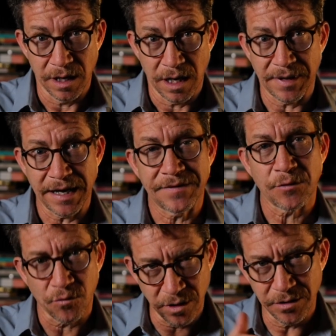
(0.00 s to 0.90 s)
But at
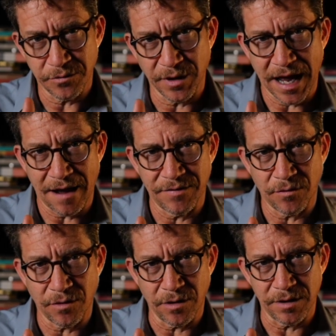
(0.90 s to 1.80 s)
the root, we have the
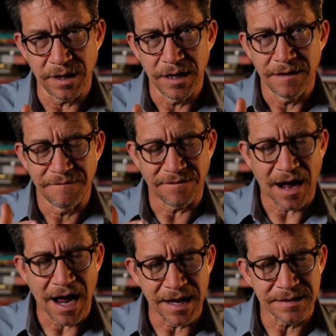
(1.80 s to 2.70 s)
word
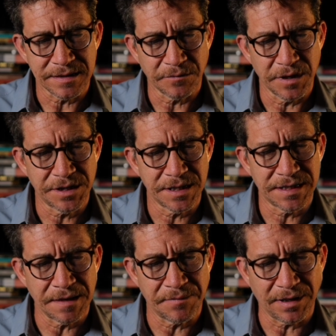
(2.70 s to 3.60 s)
vice, which is
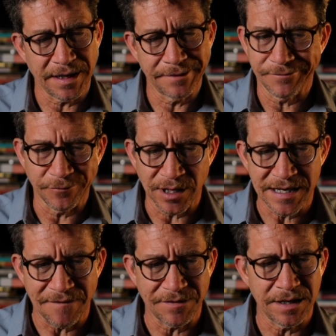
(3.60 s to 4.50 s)
simply one
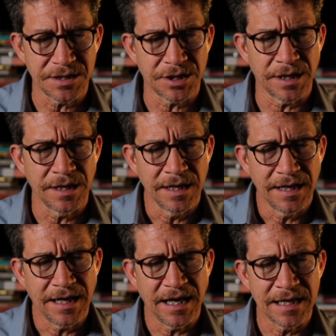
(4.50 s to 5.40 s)
definition
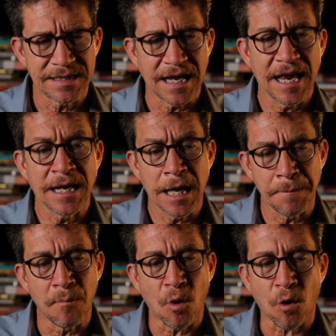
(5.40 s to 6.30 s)
is an
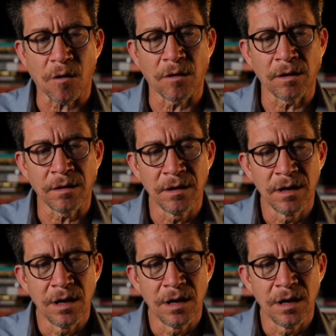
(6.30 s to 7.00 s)
immoral